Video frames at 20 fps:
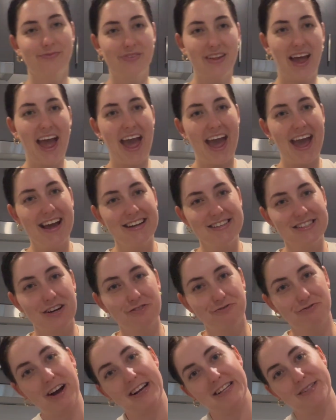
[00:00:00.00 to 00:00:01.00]
and
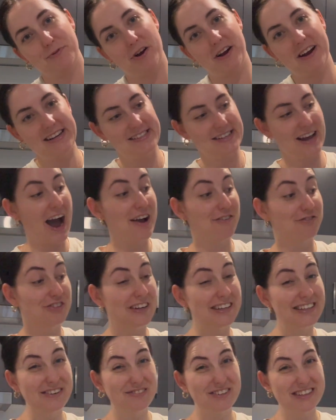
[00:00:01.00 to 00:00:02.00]
raspberries. I
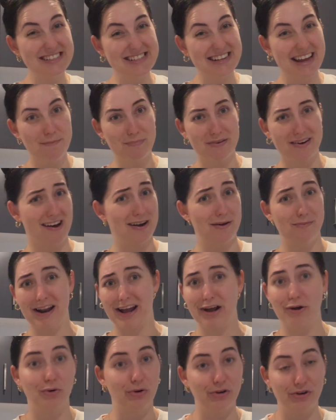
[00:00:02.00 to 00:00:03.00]
really wanted to get banana, but I
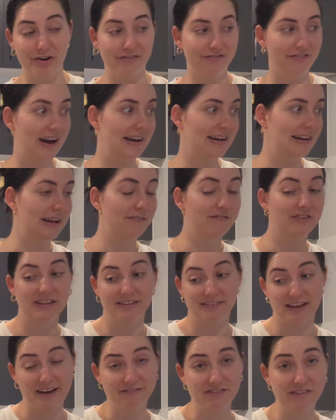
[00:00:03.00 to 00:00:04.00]
could not find any for the
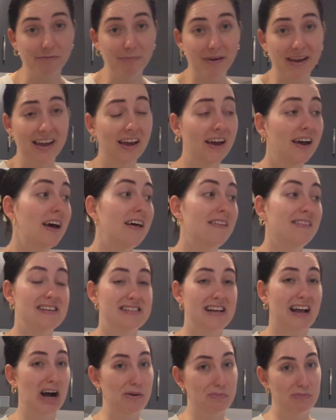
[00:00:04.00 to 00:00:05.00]
life of me. There's a
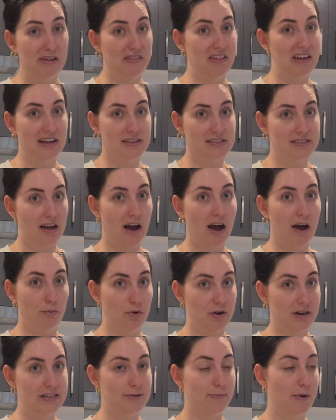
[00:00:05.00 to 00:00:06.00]
couple of things that I
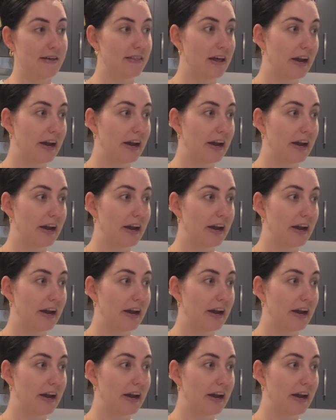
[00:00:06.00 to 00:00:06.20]
wanted to buy that I